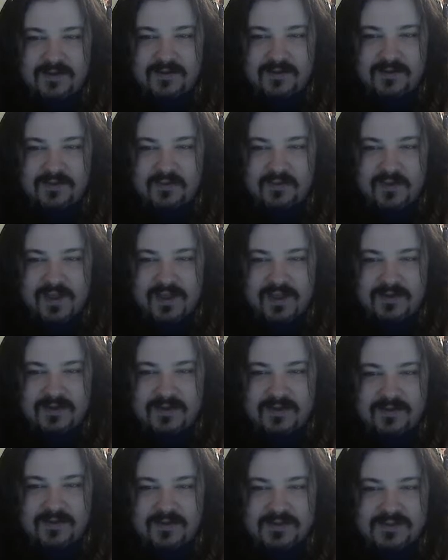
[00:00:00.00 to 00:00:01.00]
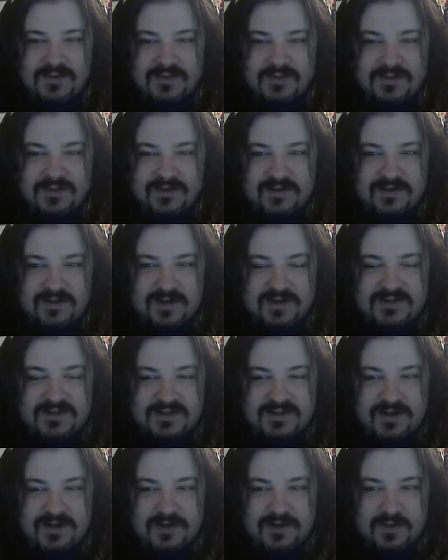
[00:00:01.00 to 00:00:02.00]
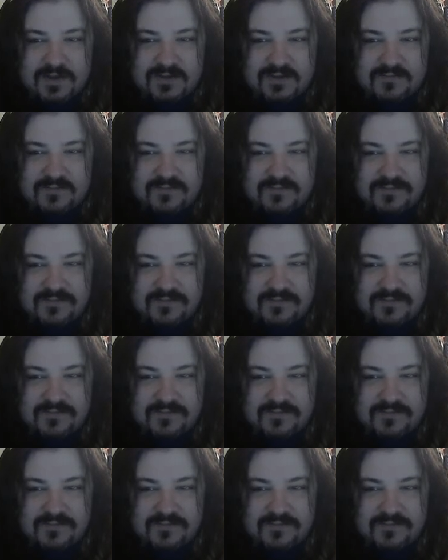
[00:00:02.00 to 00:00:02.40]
Crane Culture! How's it going?